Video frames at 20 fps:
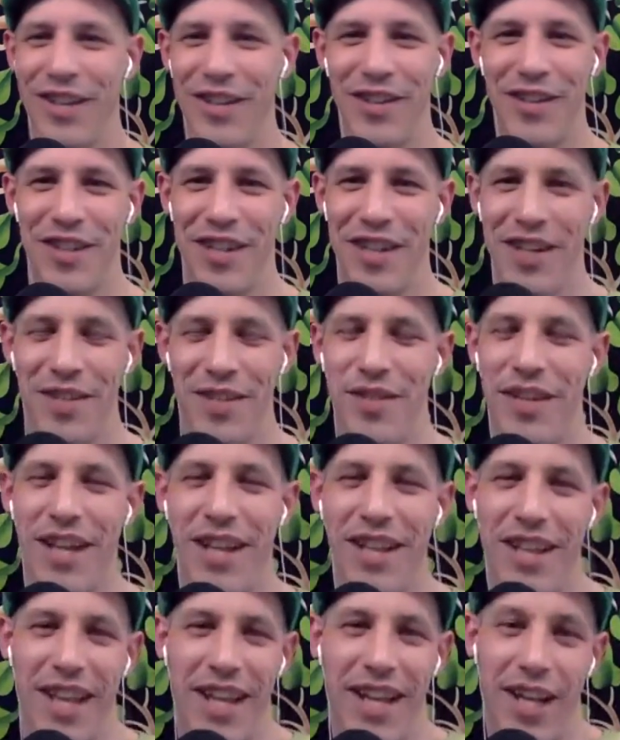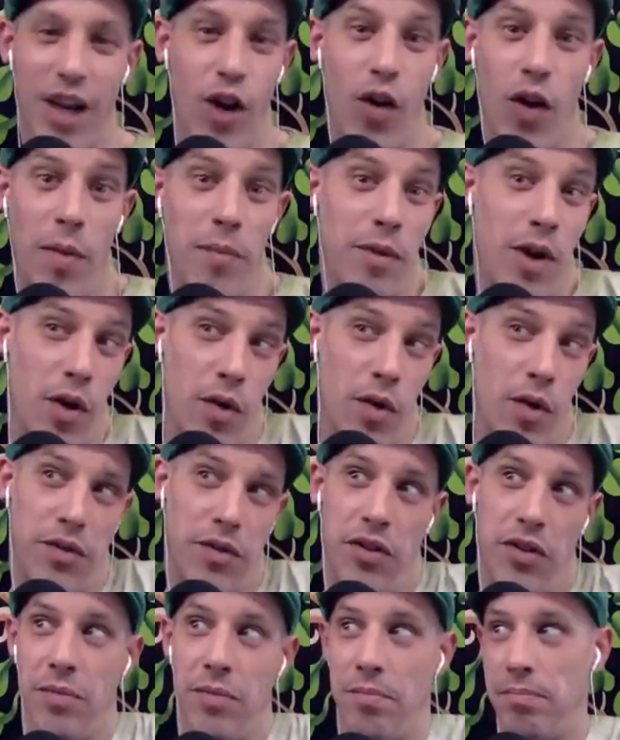stuff, not like, oh, I'm going
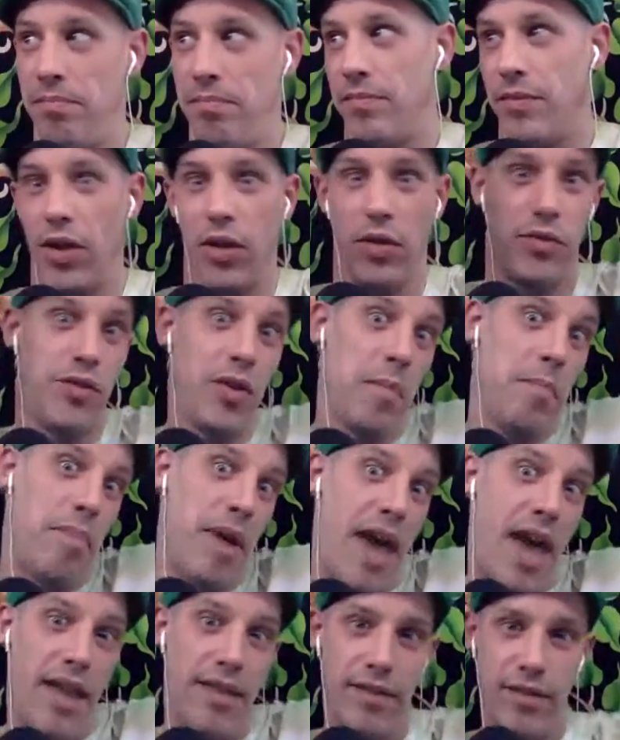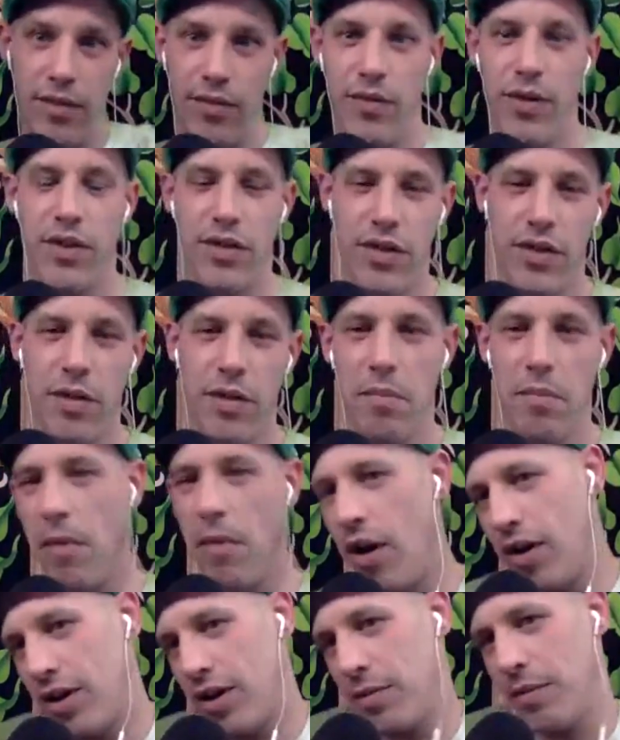to, you know, Tibet to visit the
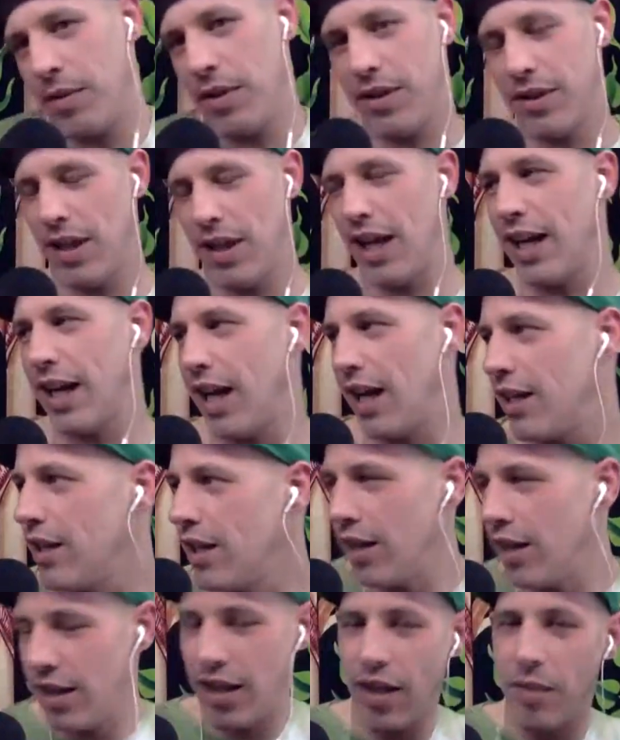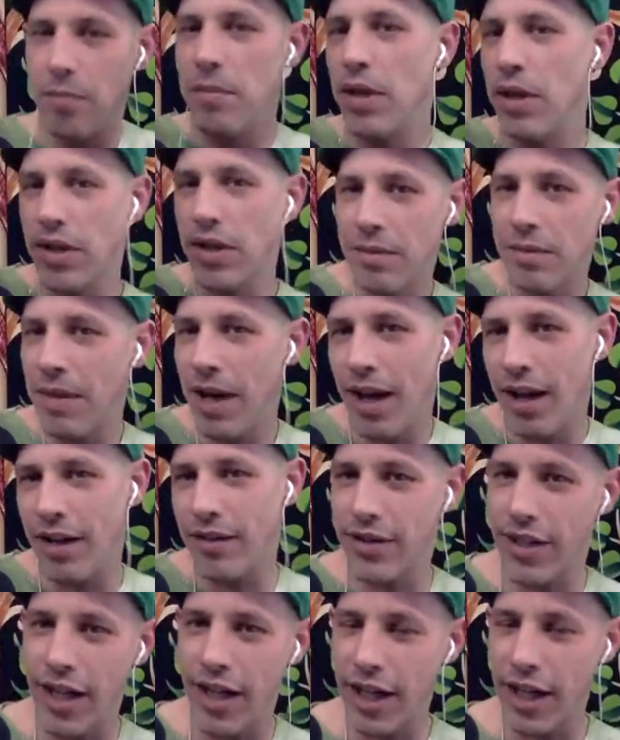monks because I got 1,000,000
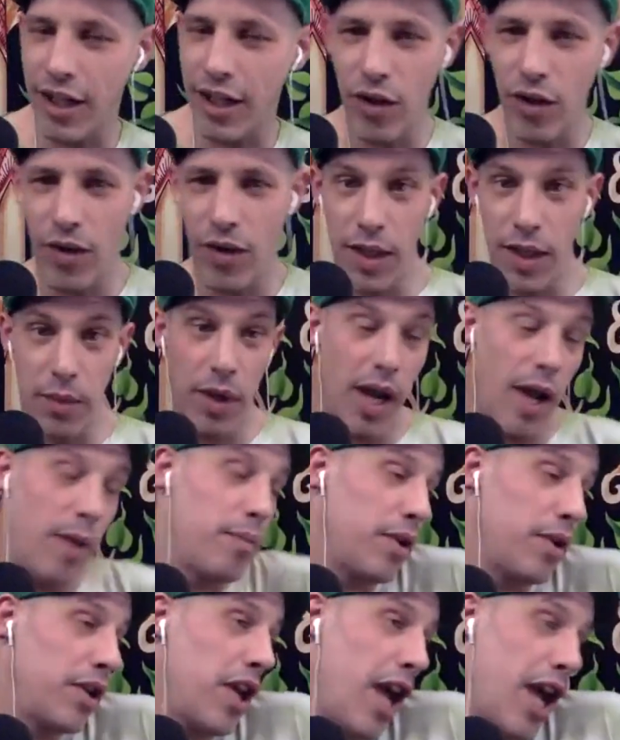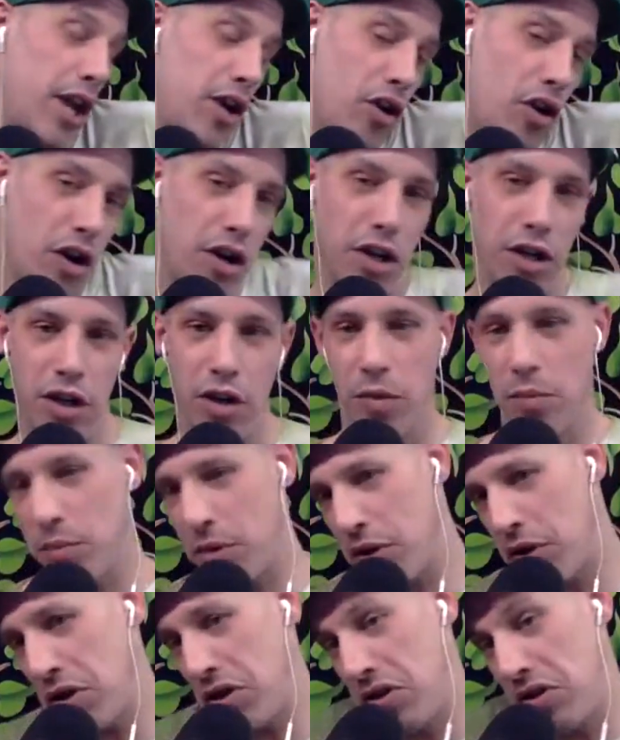miles and I can go anywhere. I've been to Antarctica
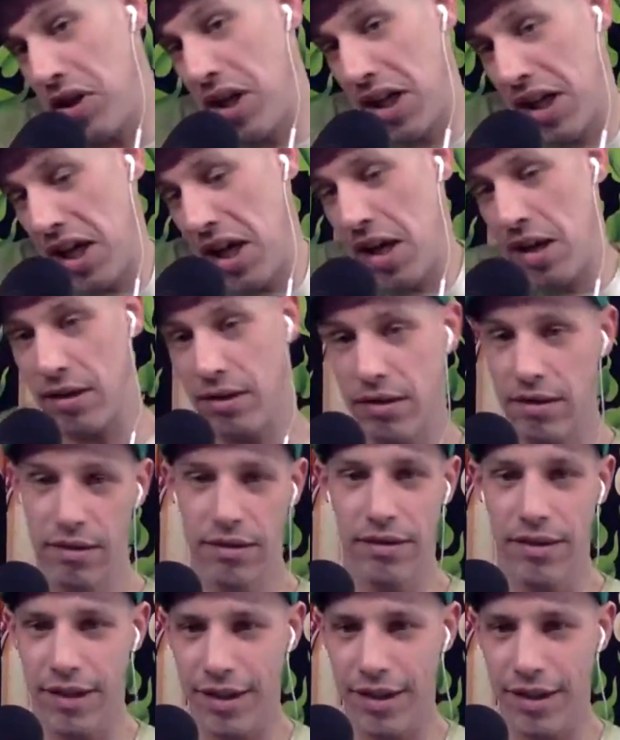because I can. Like,